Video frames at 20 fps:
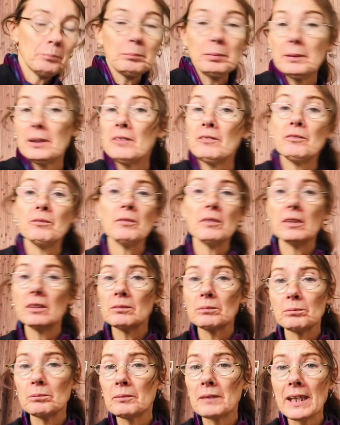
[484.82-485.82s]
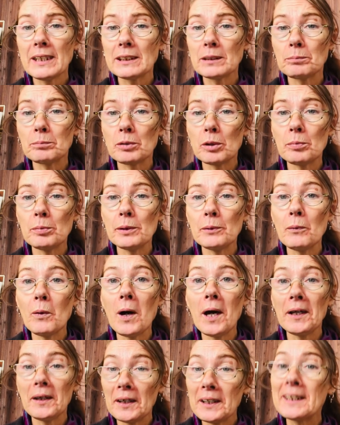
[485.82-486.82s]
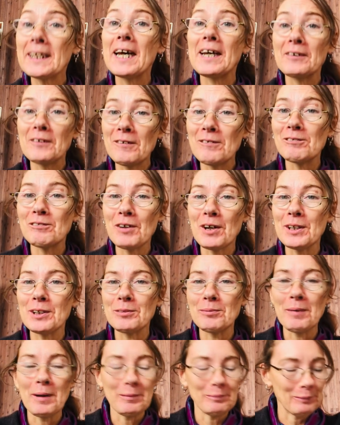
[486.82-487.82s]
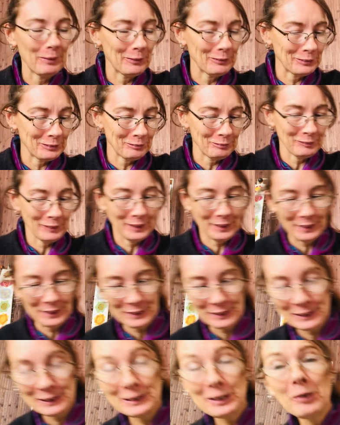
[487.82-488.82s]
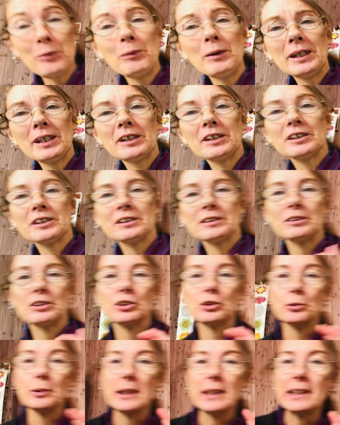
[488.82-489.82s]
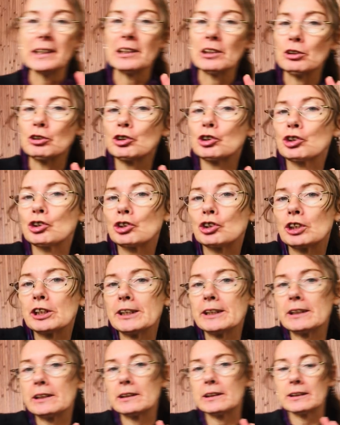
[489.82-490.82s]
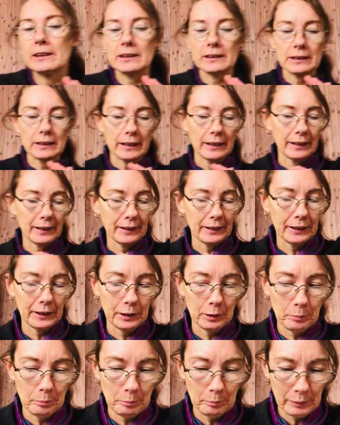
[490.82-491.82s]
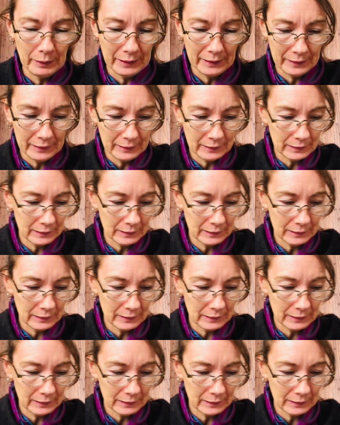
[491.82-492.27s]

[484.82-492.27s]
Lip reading: but that's probably why I cannot find my moldavite. So we're going to do a little trick today in a minute.